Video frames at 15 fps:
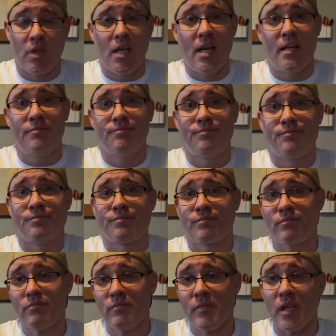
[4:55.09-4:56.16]
Yeah,
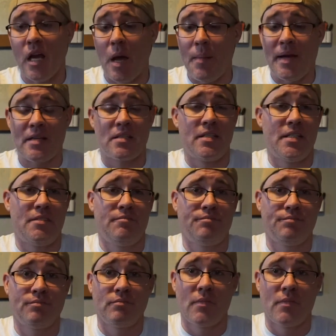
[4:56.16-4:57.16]
I mean it's good.